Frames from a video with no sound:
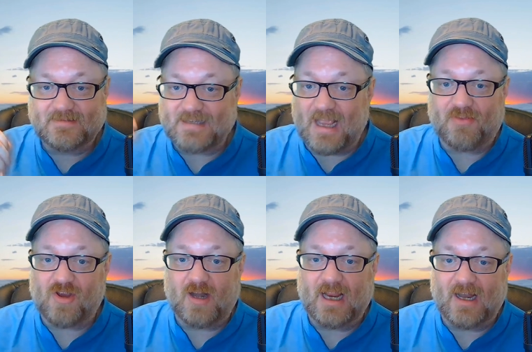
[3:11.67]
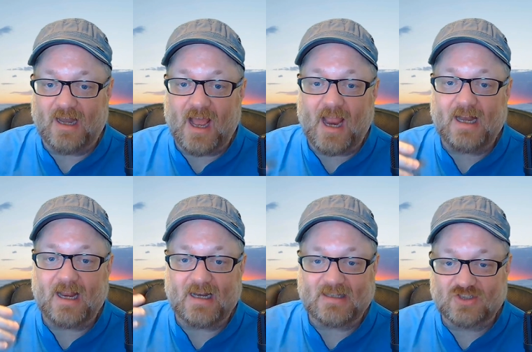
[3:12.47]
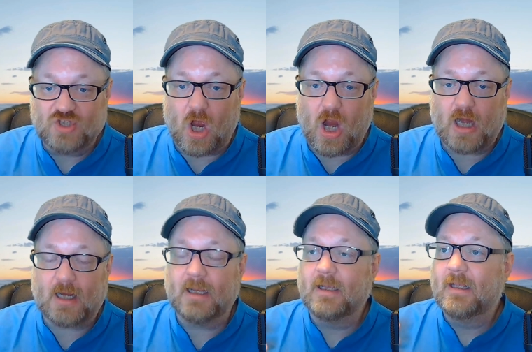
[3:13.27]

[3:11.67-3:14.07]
10:30 at night and it's dark,